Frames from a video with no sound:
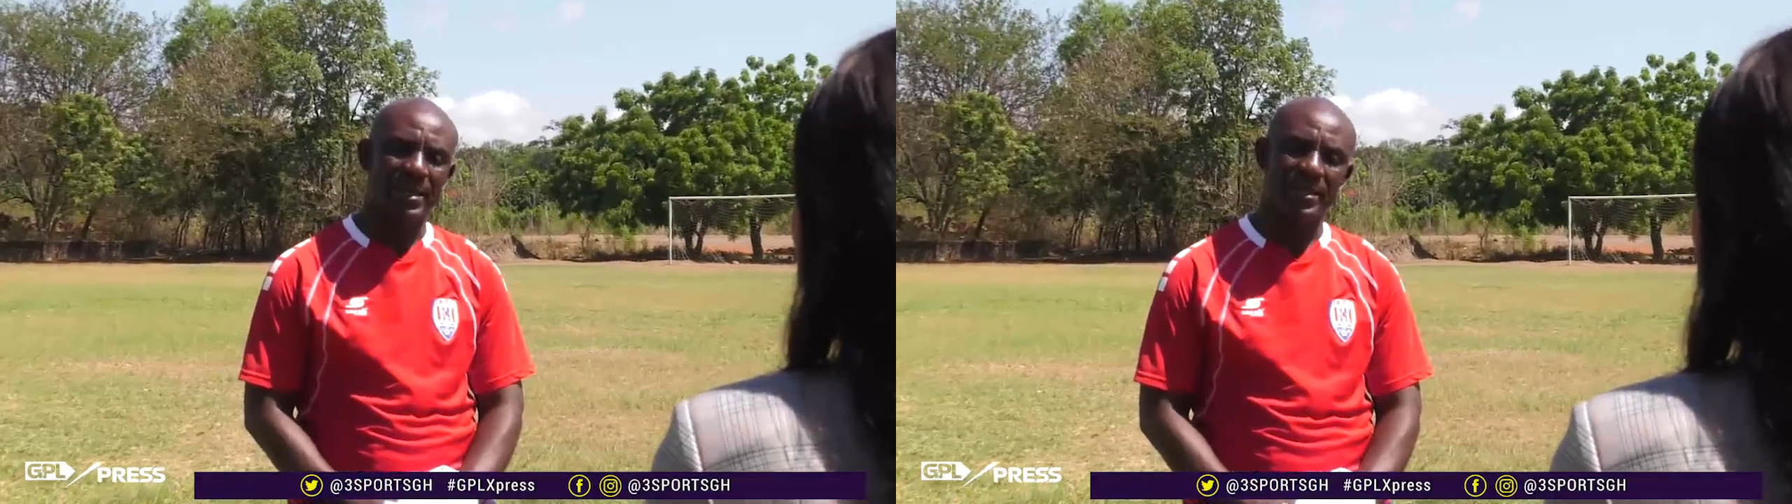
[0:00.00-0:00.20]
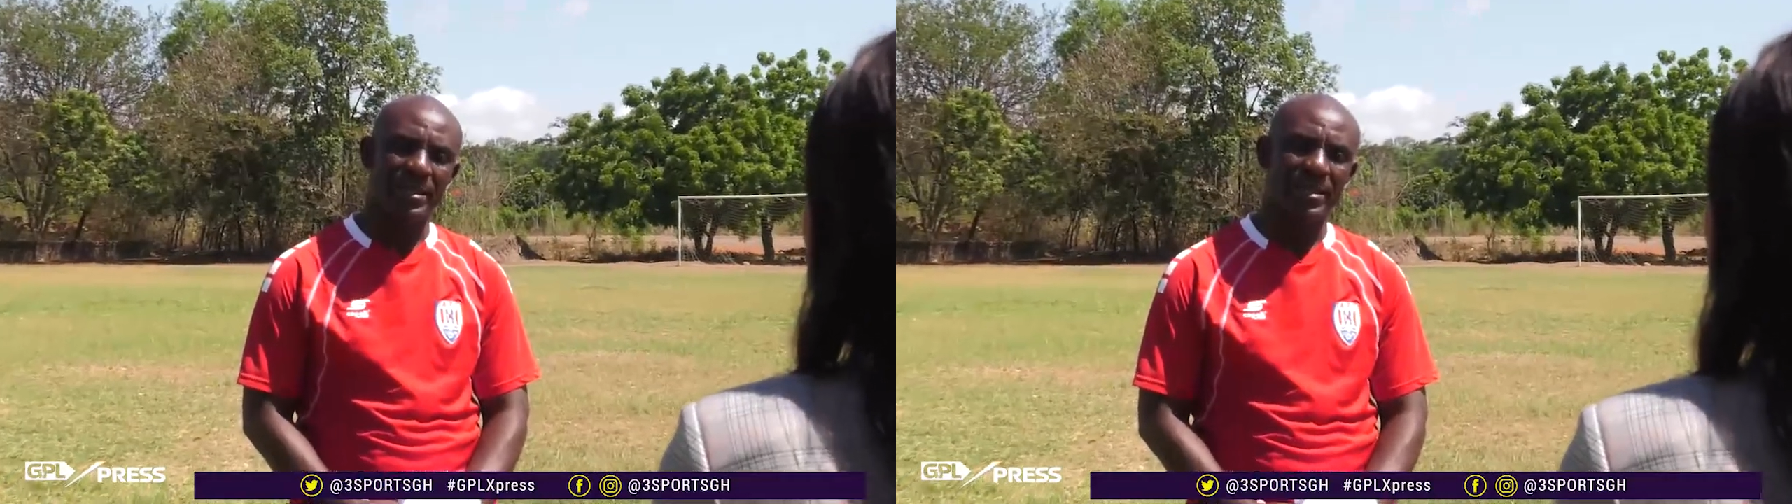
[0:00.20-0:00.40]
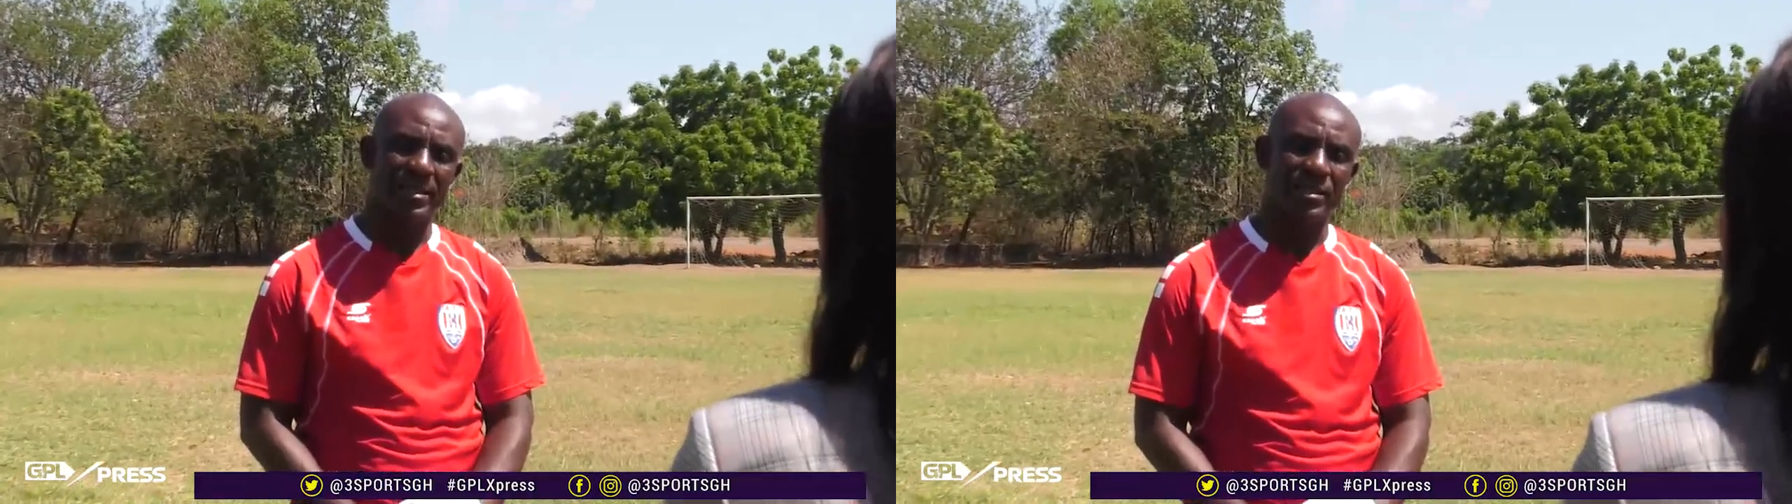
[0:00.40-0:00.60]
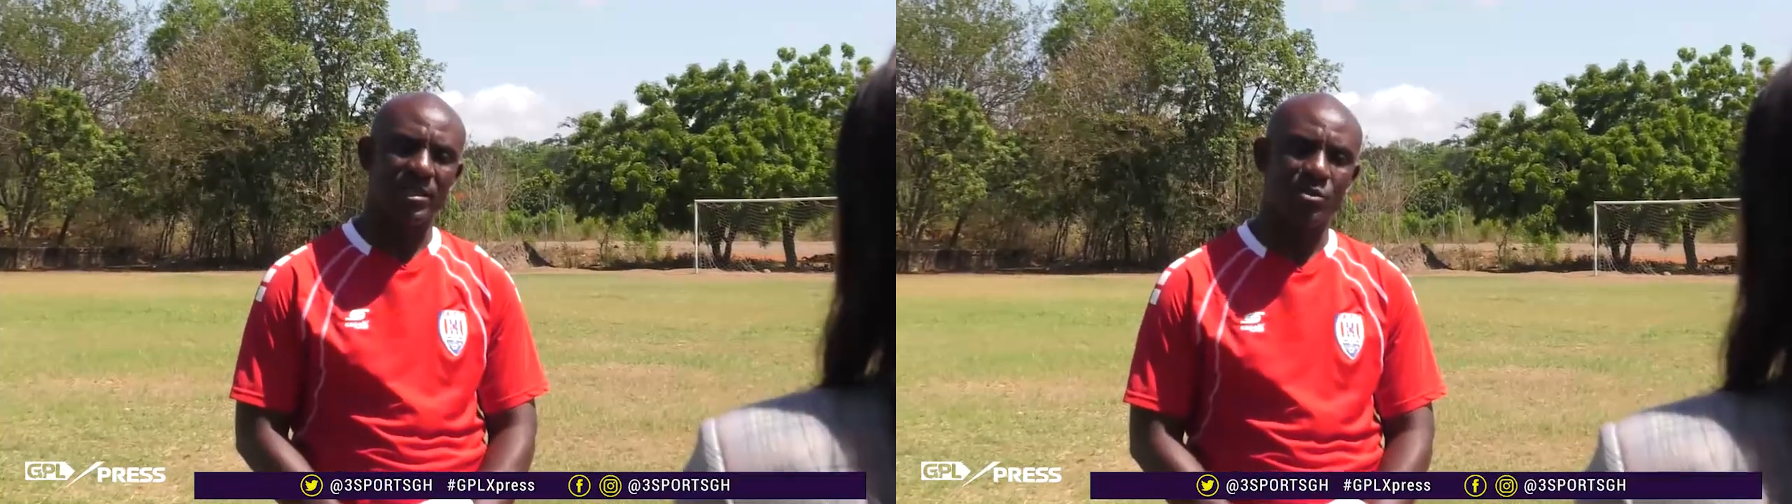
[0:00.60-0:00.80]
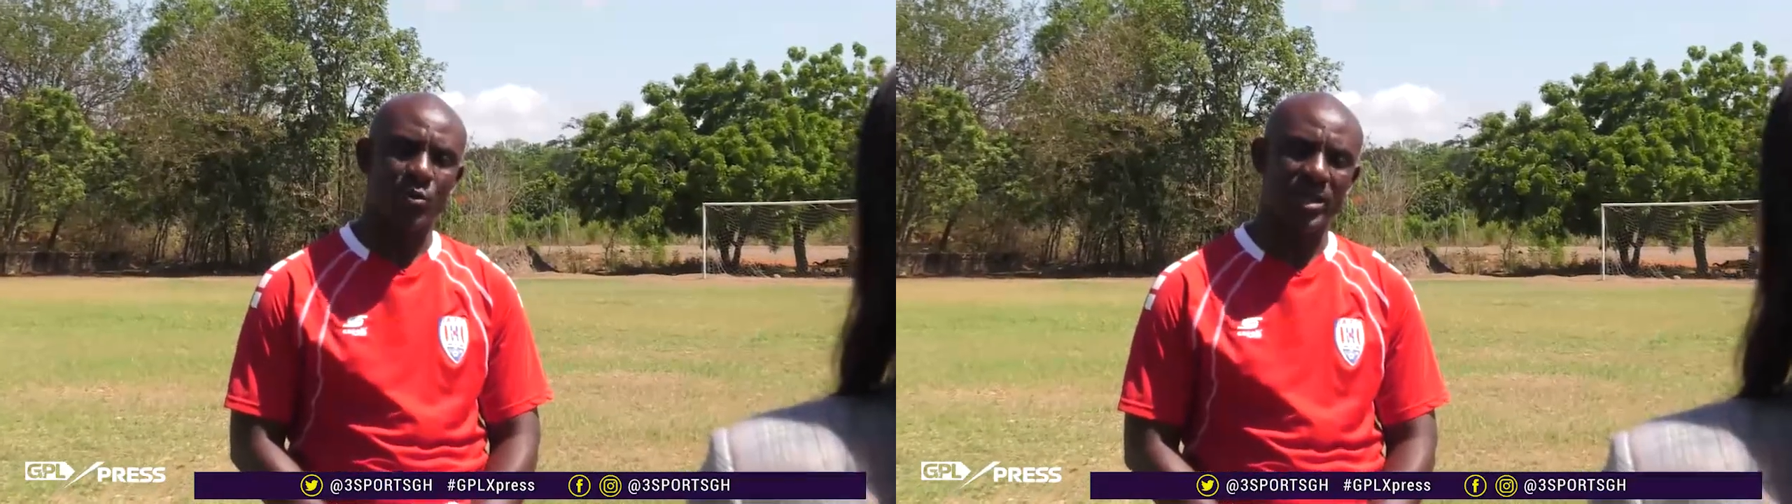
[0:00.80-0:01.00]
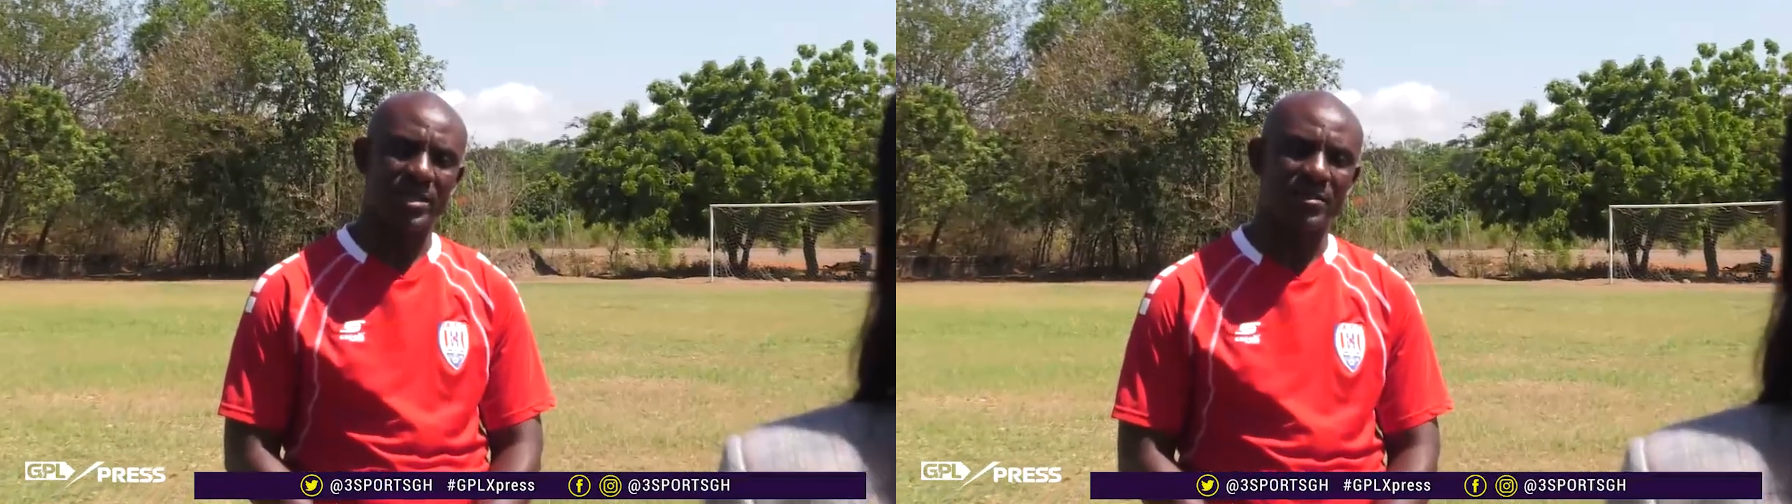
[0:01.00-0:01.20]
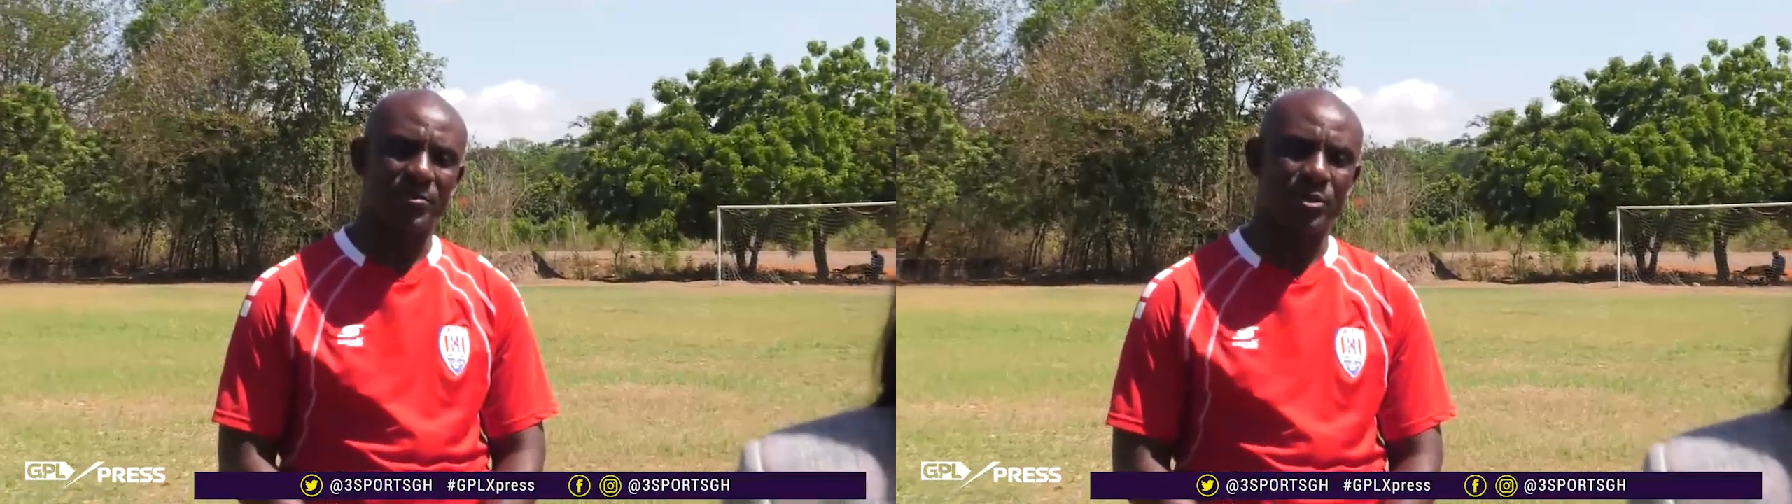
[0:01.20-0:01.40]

I think it works.